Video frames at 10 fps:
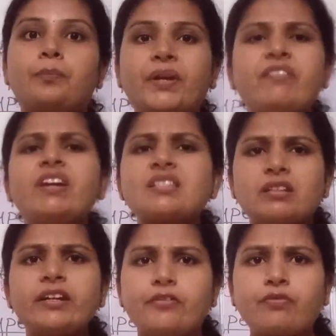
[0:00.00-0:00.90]

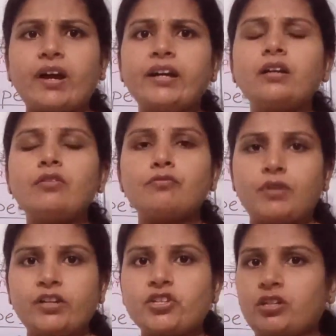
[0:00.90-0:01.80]
previously defined
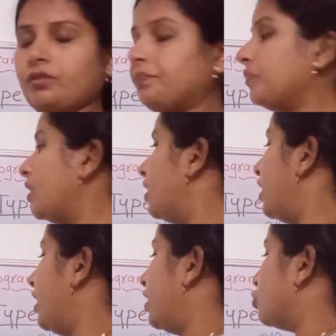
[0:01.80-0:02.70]
function.
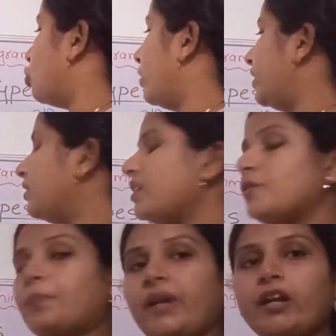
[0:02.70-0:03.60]
So in
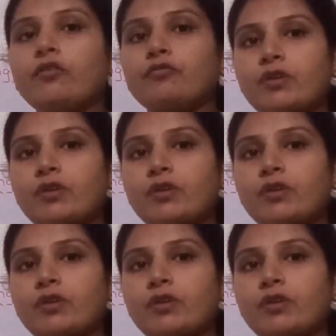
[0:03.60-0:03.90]
this print